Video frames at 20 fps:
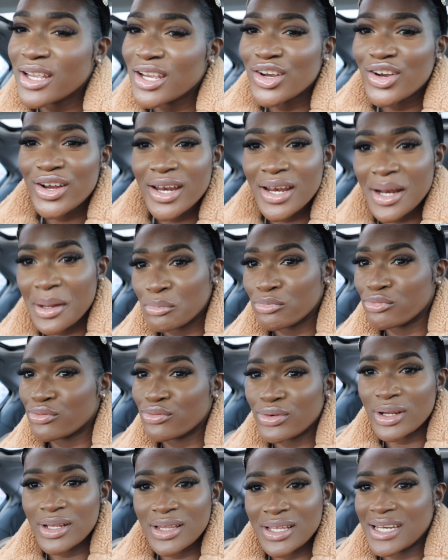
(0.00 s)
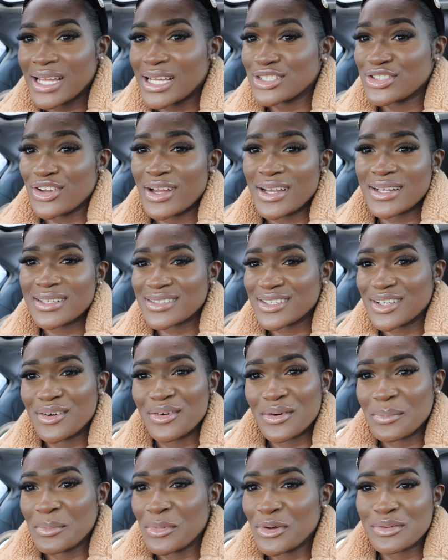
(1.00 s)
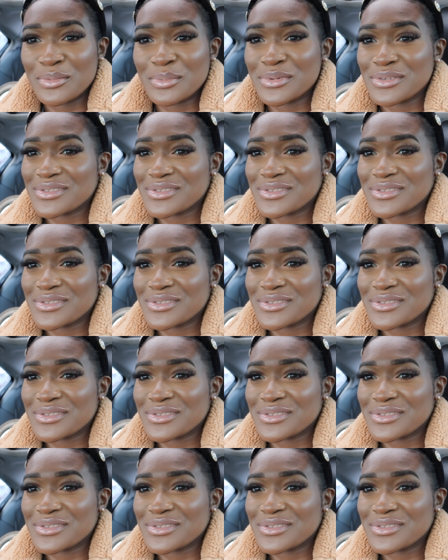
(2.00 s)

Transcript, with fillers: here and I'm really not trying to go to multiple